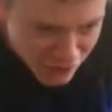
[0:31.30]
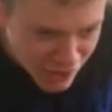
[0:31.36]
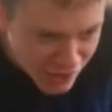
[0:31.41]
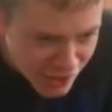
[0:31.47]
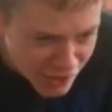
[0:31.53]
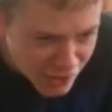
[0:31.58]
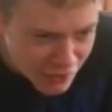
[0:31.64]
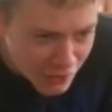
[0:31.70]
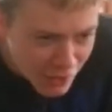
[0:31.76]
say
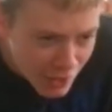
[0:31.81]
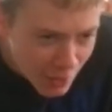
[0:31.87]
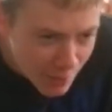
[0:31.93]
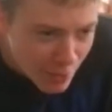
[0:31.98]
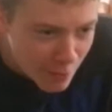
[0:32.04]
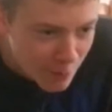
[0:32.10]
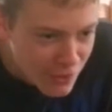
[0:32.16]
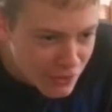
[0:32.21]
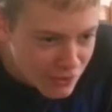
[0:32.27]
anything about
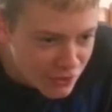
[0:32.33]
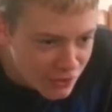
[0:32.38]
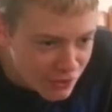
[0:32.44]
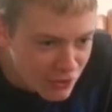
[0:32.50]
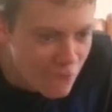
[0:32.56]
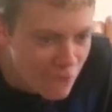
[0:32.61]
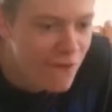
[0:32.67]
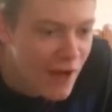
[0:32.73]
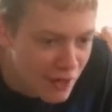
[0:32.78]
obesity.
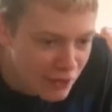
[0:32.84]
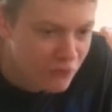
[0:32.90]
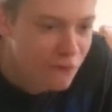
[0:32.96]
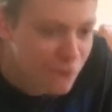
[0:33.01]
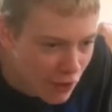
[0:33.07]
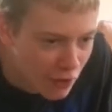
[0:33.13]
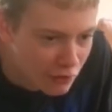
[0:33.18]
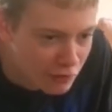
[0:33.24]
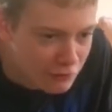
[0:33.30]
You're fat as
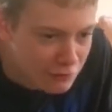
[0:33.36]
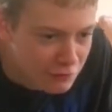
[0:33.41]
fuck.